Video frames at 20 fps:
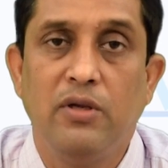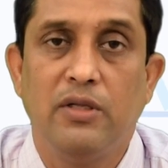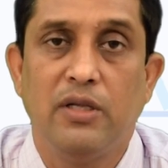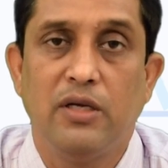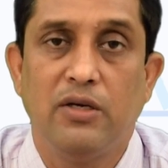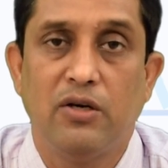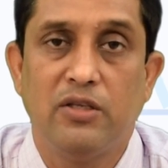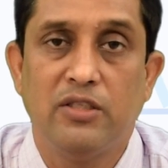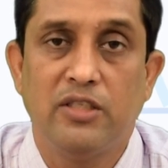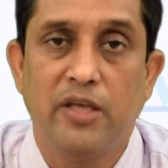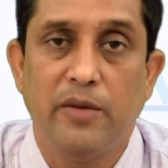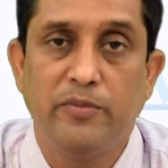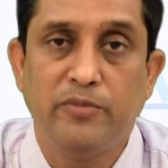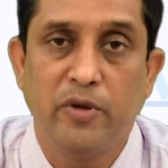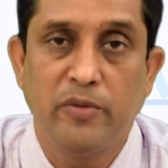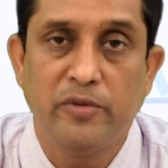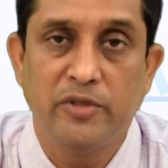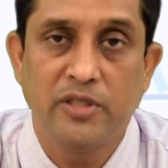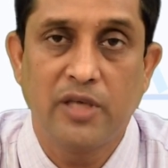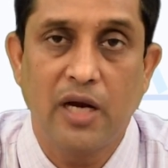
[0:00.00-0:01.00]
the concept
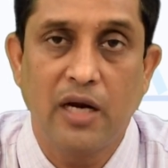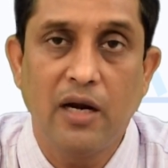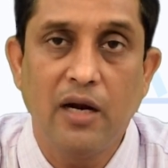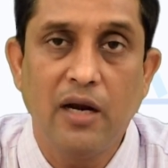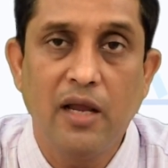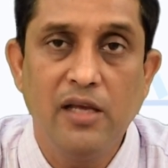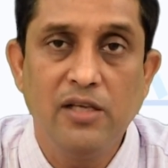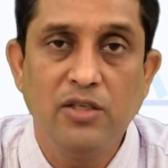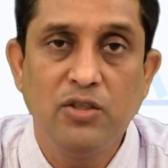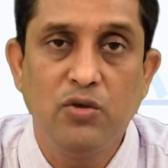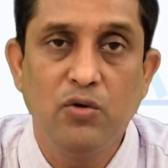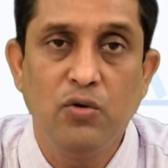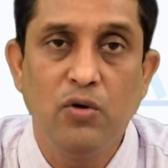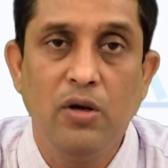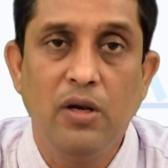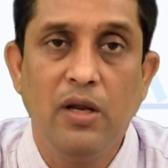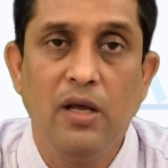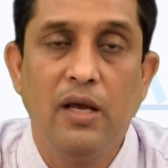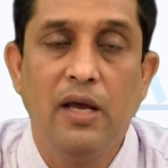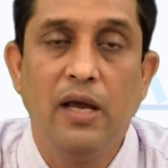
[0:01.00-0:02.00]
of standardized
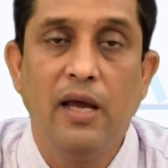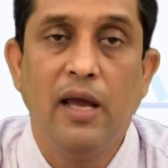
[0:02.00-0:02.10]
tool,